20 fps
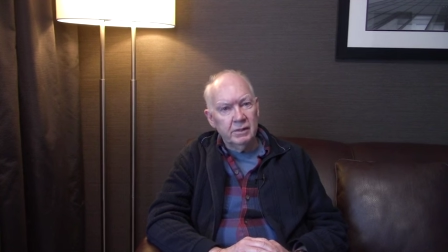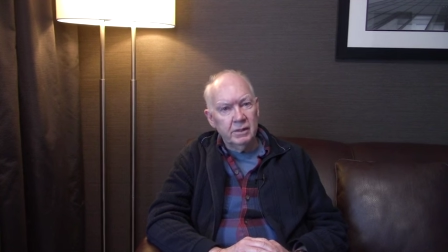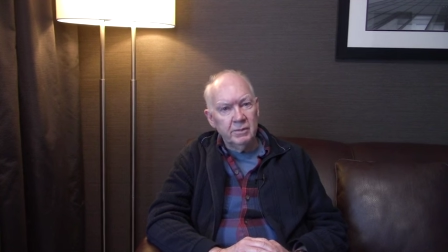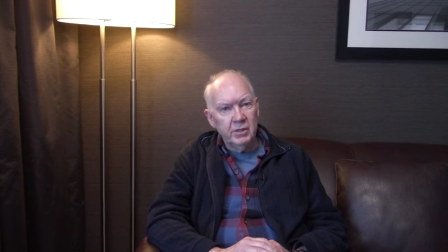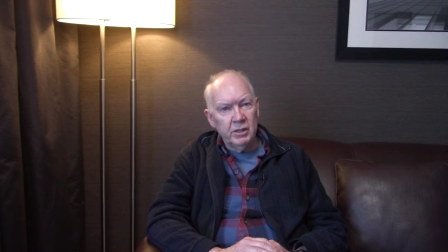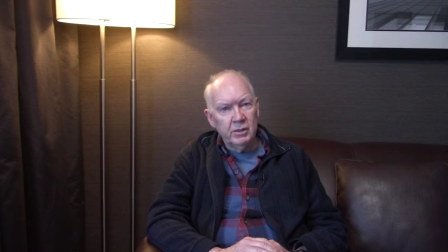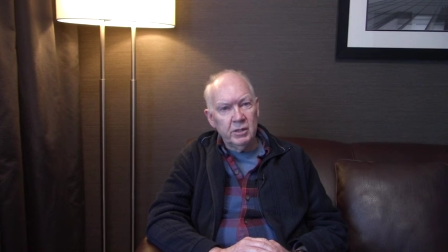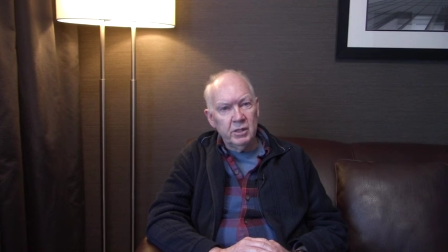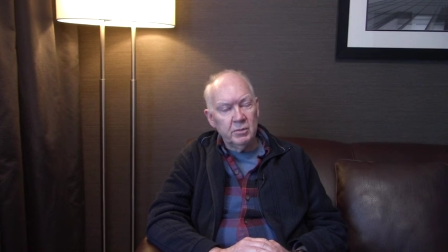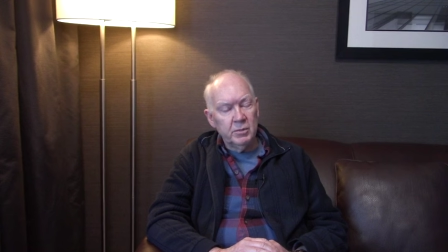I
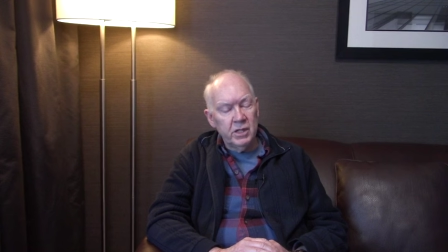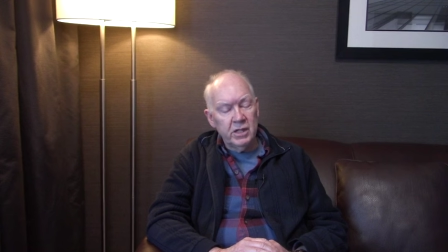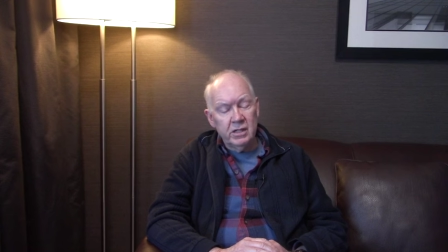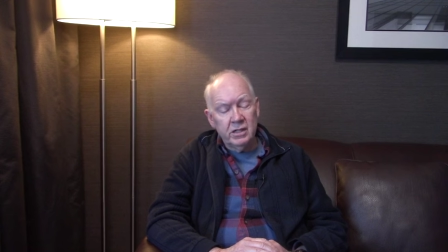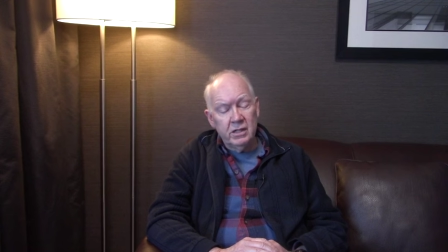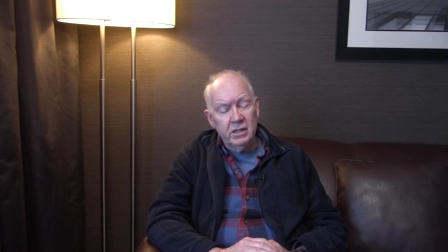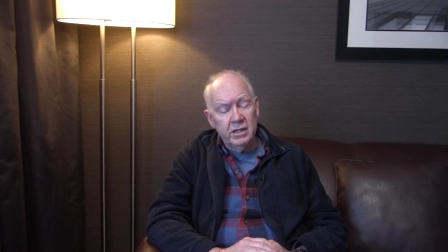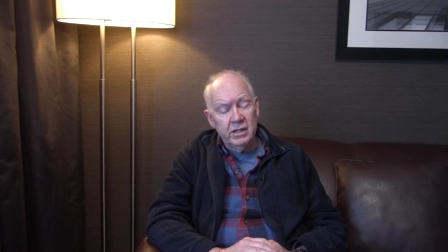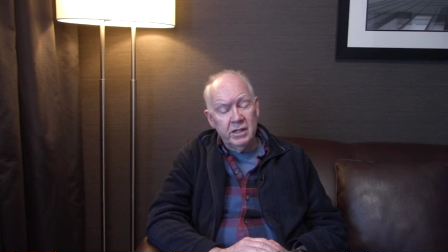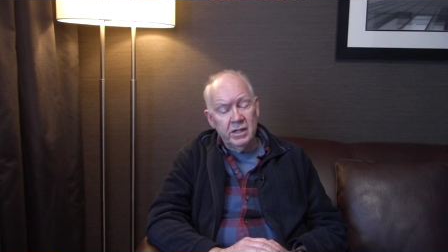mean, because
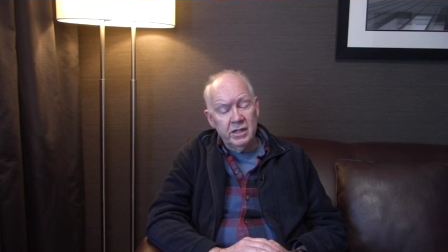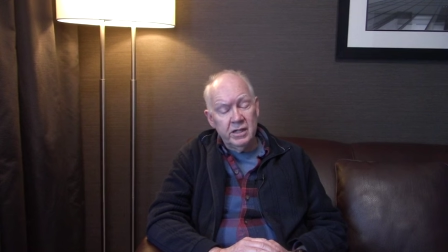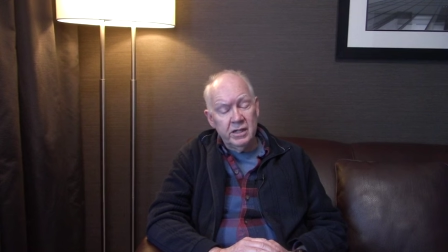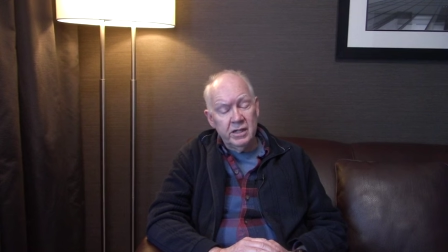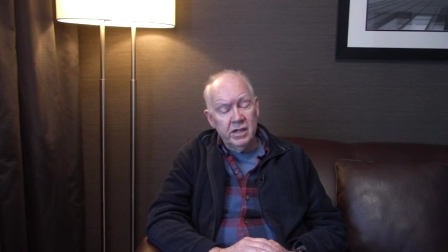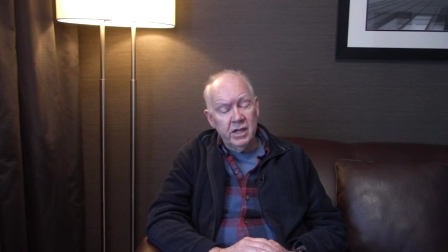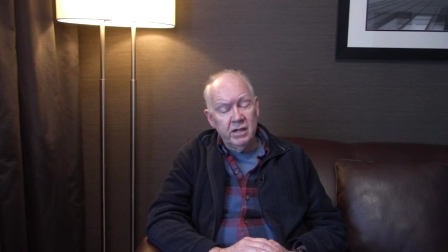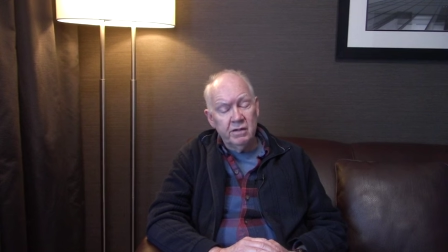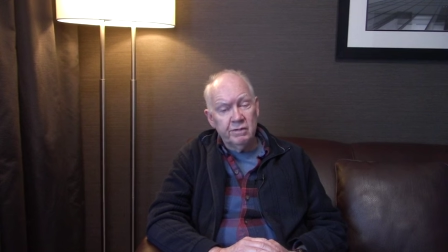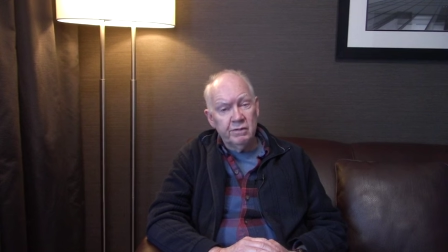basically
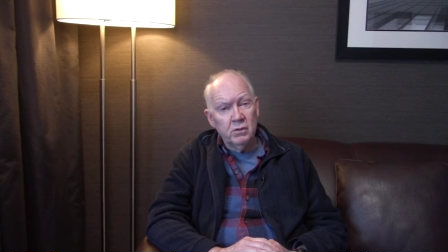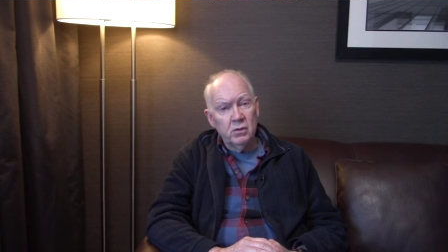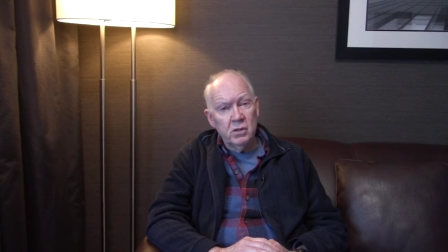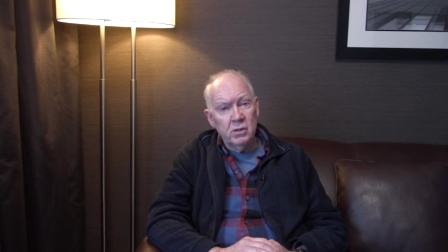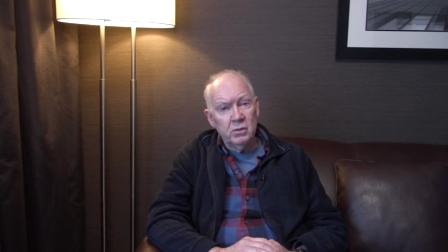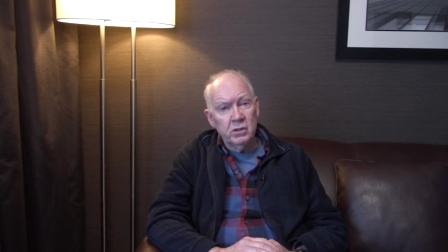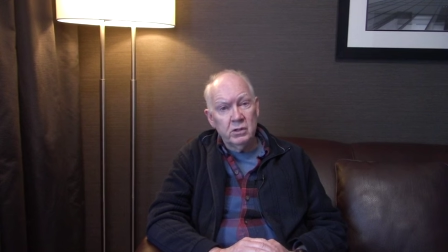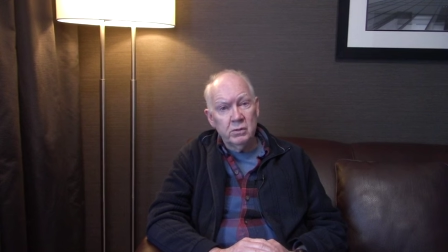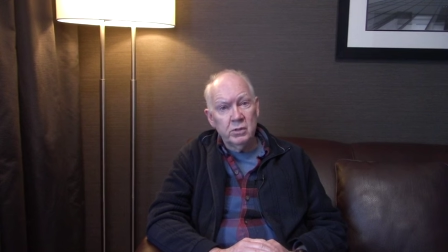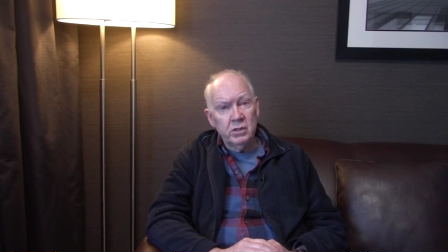1984
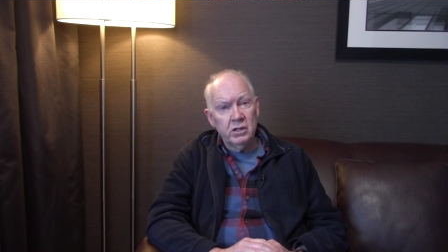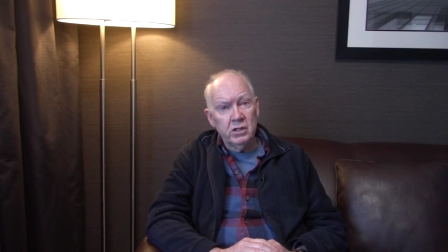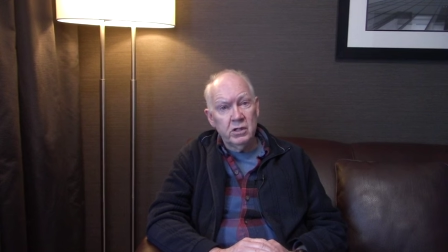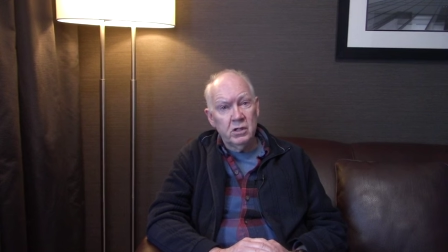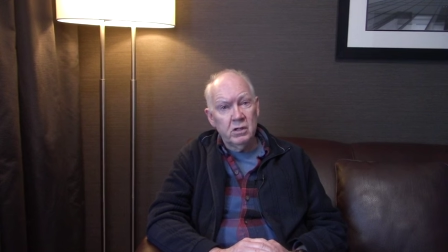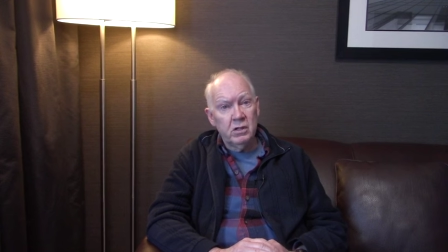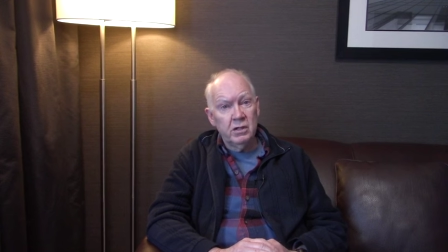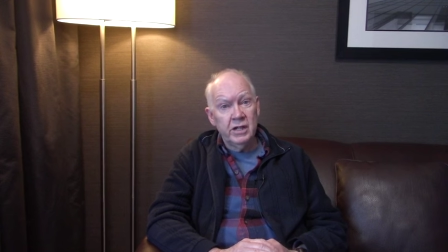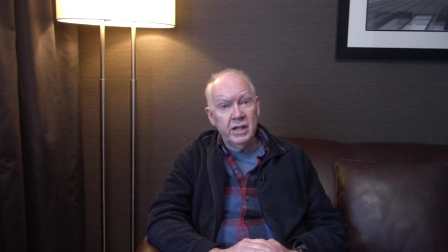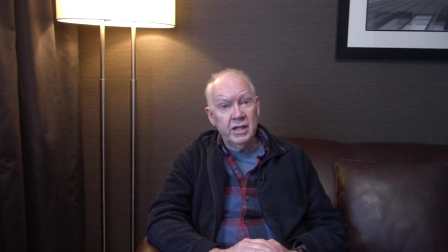was originally
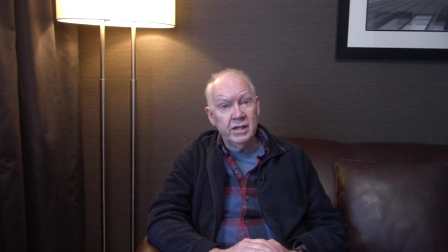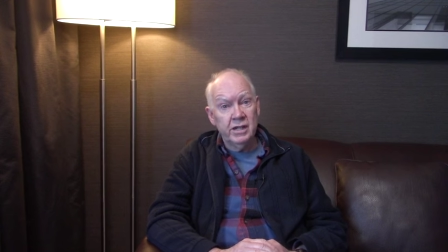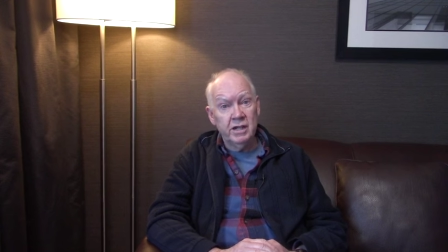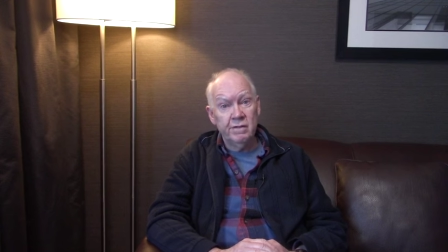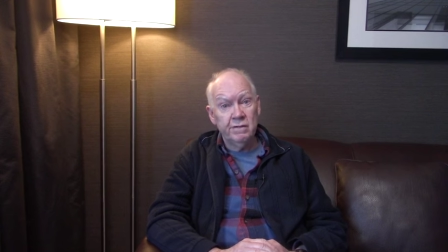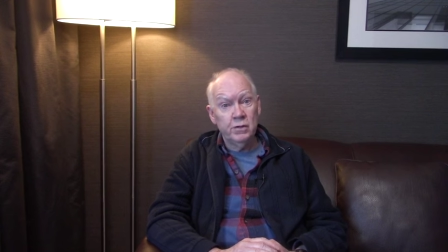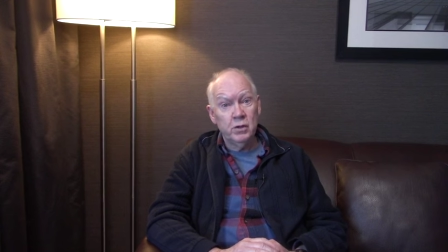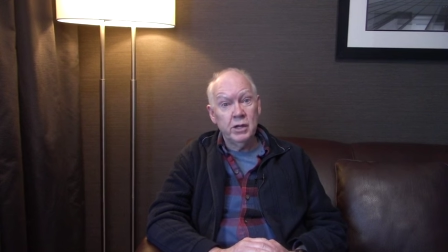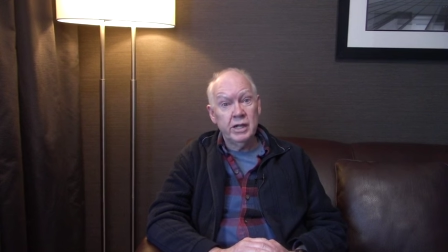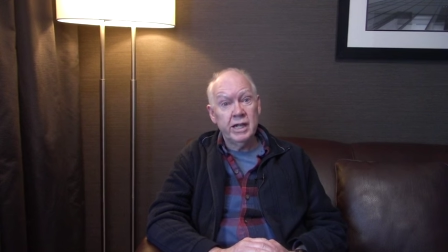called
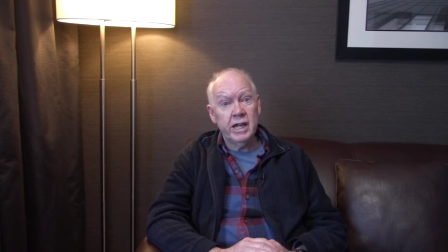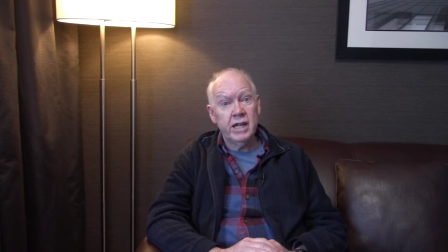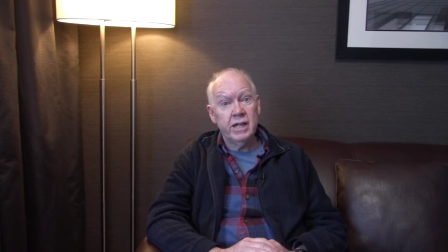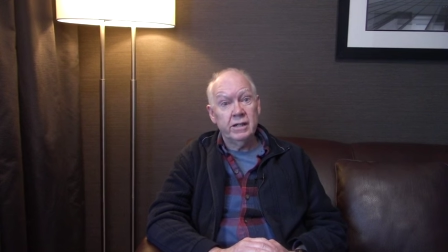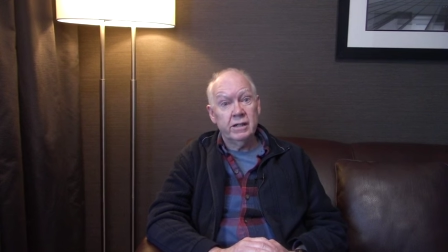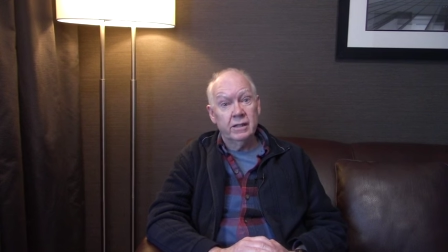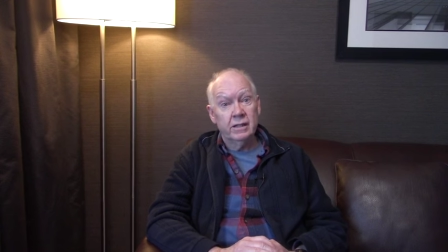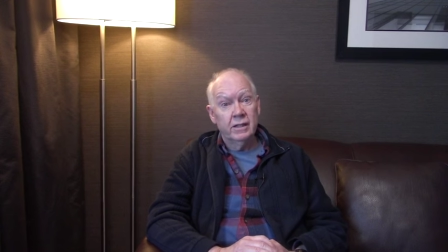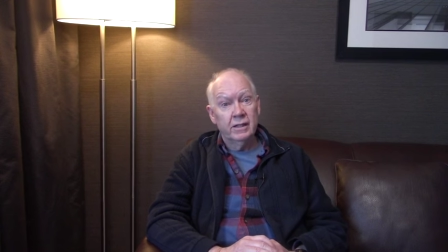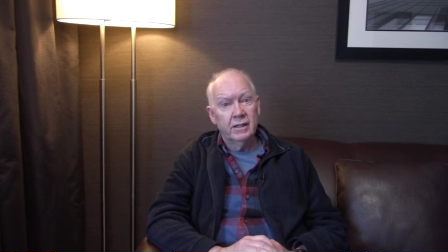
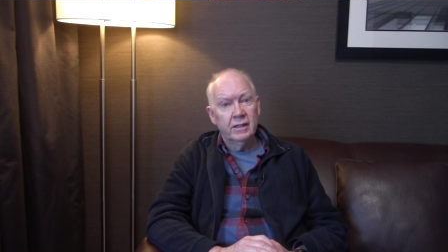1948.